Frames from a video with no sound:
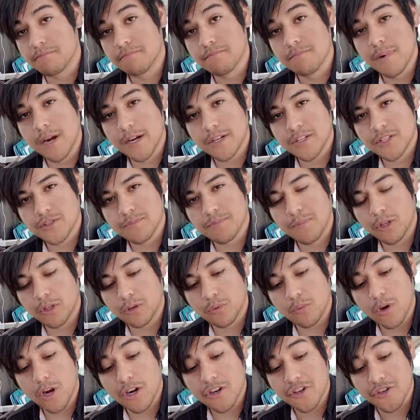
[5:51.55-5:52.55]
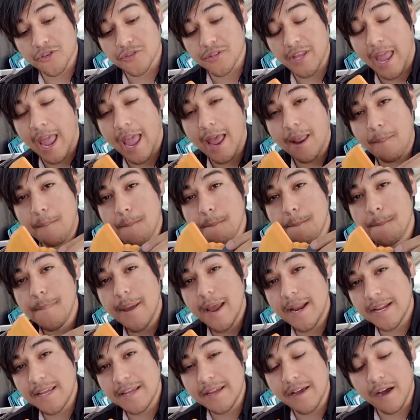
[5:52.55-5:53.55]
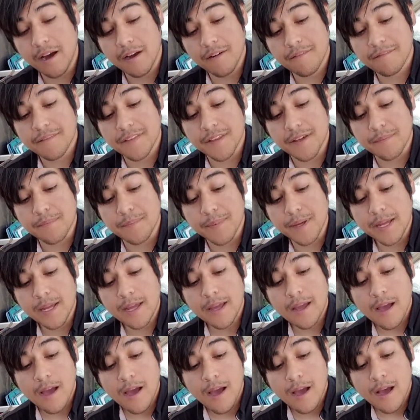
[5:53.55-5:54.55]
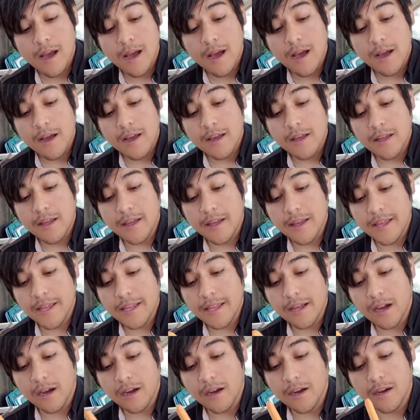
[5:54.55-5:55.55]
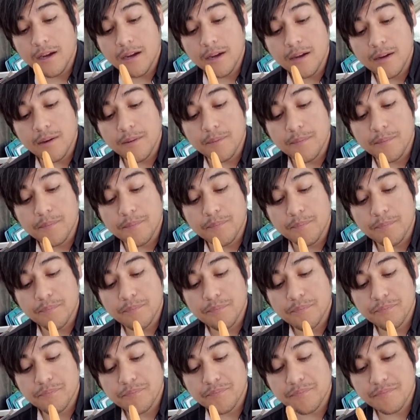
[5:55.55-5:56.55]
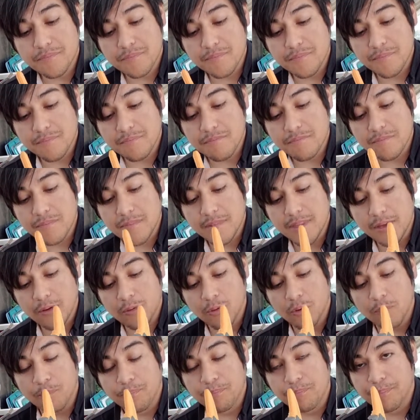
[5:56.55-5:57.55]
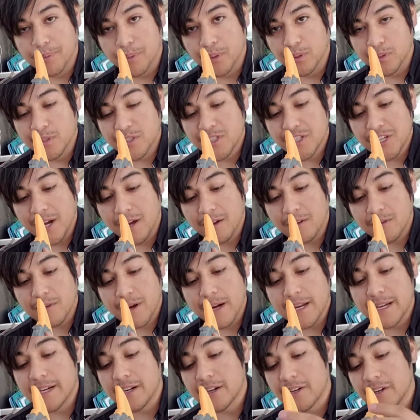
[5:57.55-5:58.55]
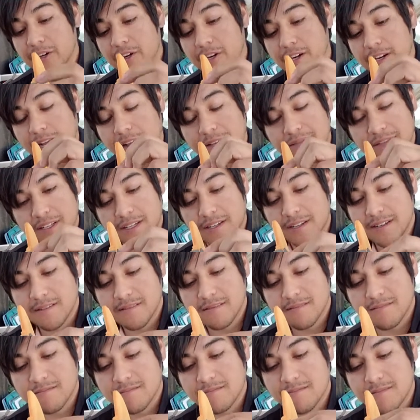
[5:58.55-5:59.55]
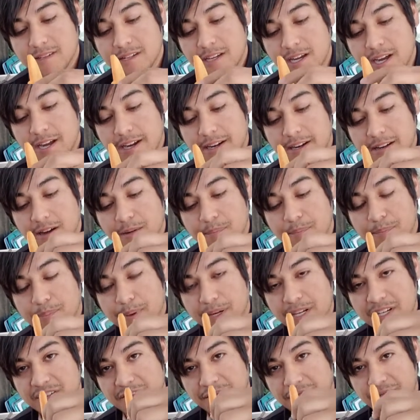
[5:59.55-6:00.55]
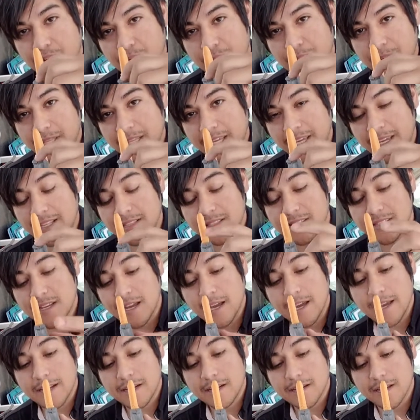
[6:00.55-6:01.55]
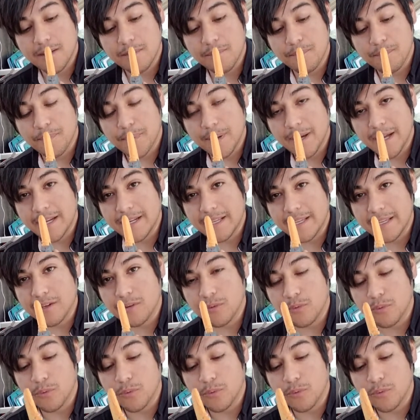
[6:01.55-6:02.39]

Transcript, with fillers: Much smaller washers, and many of them. Um, it will bulge out right here. You're gonna have to cut a bunch of foam on the inside, but it